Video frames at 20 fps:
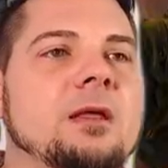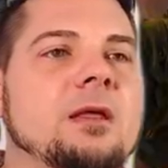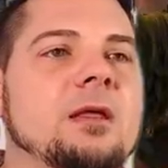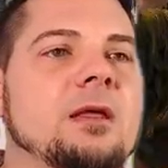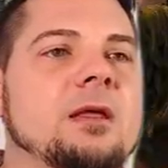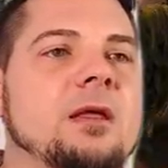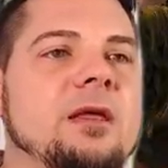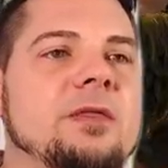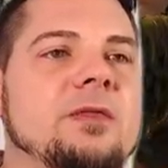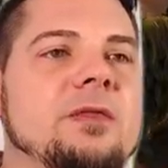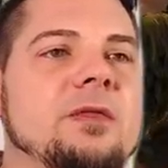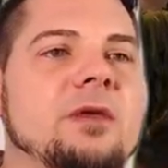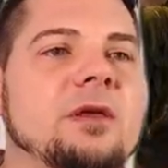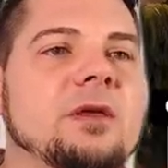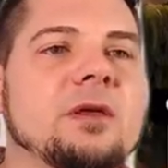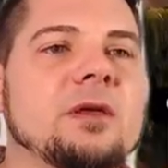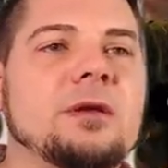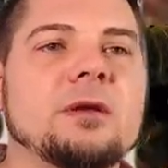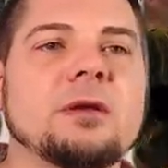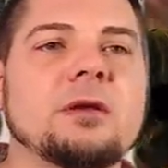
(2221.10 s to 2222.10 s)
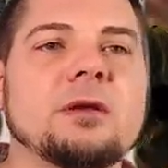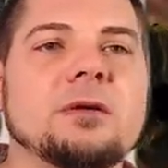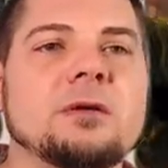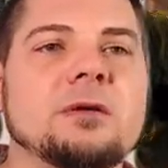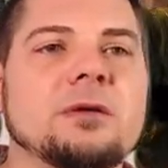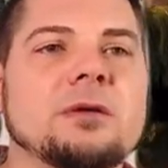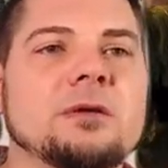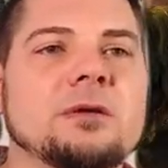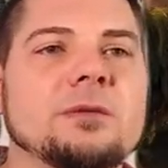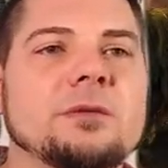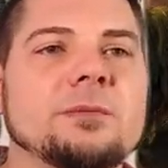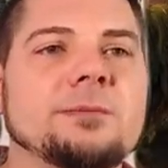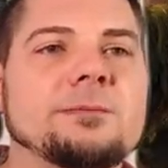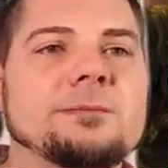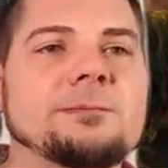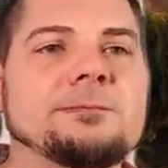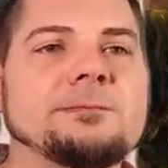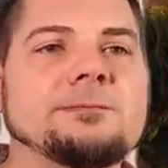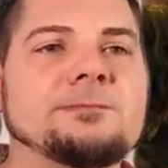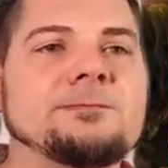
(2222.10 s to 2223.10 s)
And then
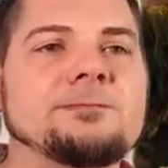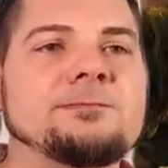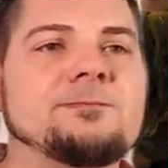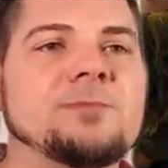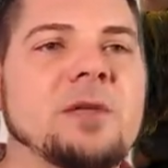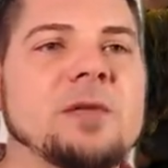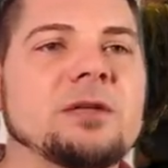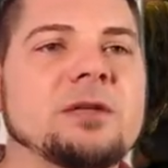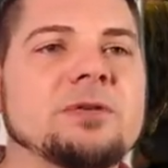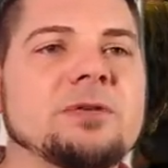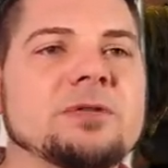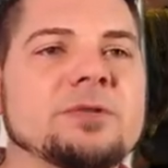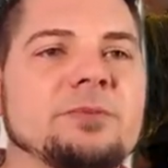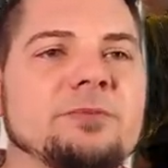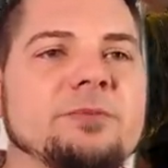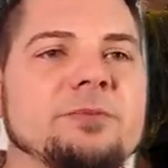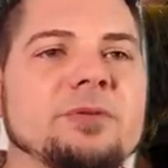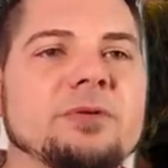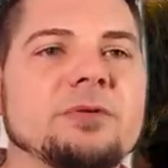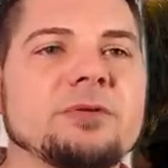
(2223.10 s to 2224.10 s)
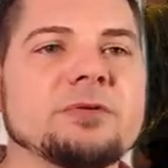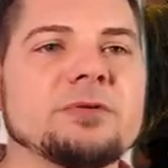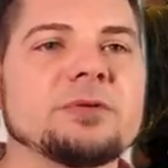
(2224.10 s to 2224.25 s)
I can do some pulls.